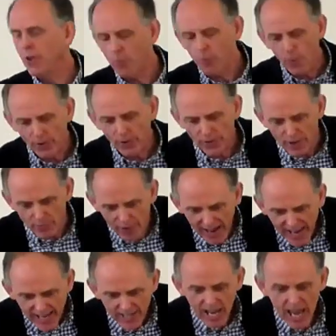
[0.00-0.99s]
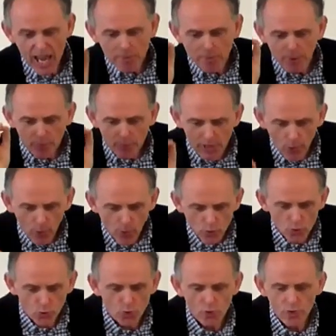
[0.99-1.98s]
or what they write, but we
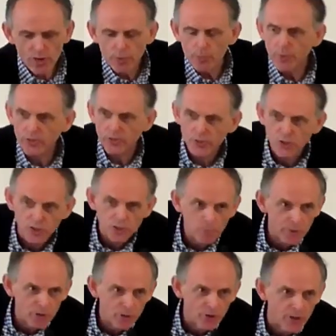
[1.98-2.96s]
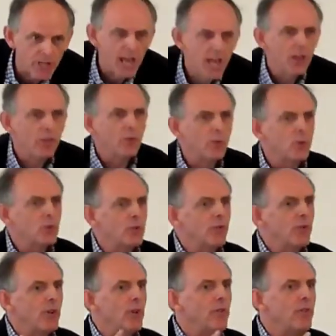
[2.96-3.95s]
also treat with suspicion those
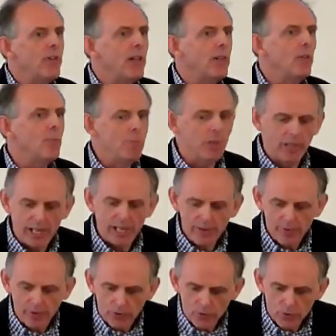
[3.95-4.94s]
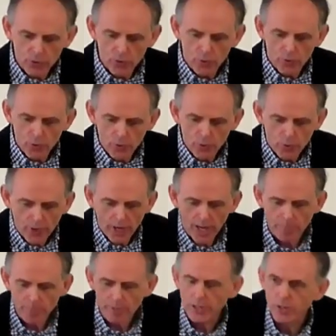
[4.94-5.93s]
of our fellow believers who don't
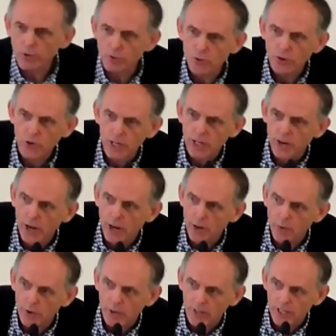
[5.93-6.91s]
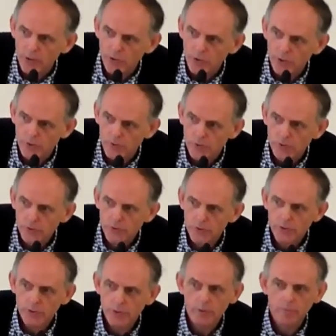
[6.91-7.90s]
happen to share our
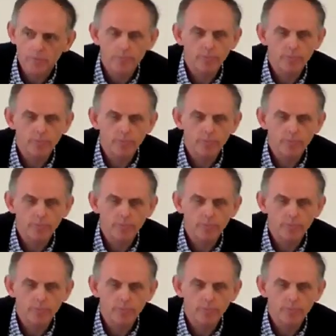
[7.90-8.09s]
allegiance.